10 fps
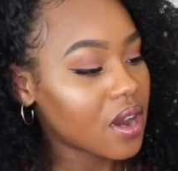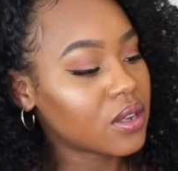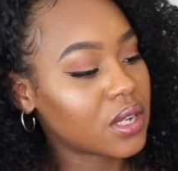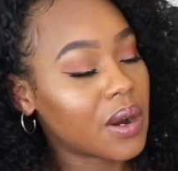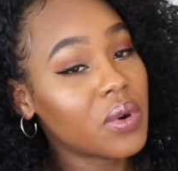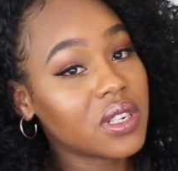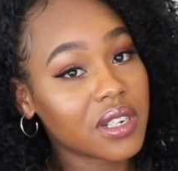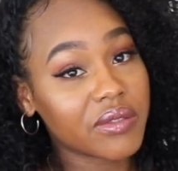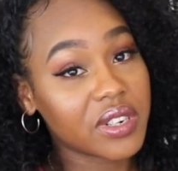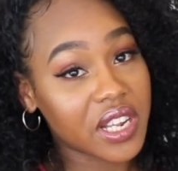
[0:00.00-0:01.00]
So I was
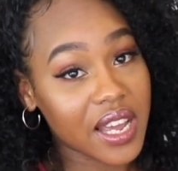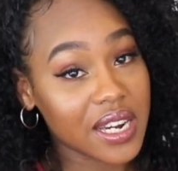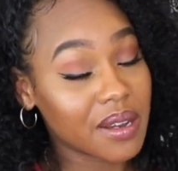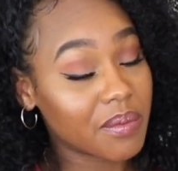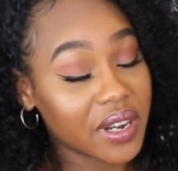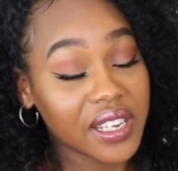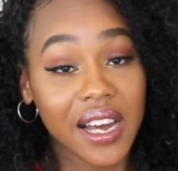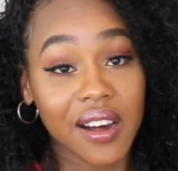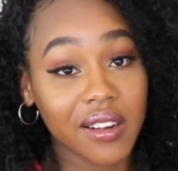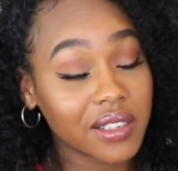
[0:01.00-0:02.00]
going to return it, but
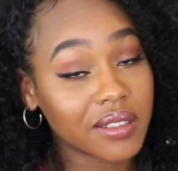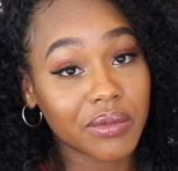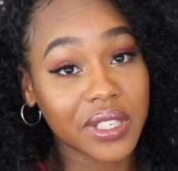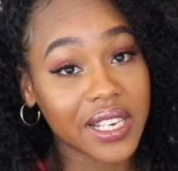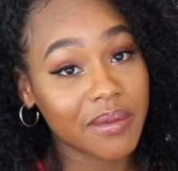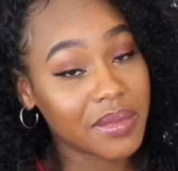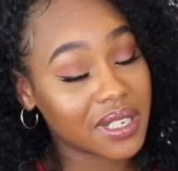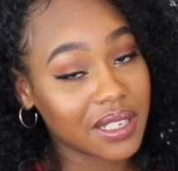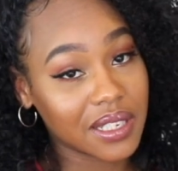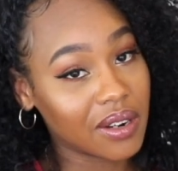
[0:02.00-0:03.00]
yeah, this return
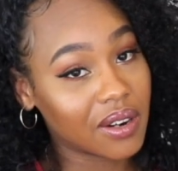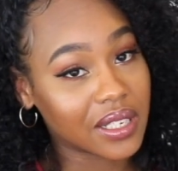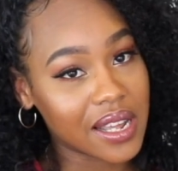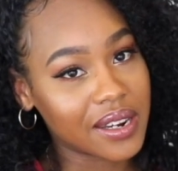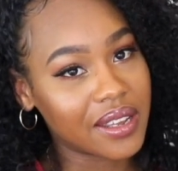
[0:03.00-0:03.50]
business in lockdown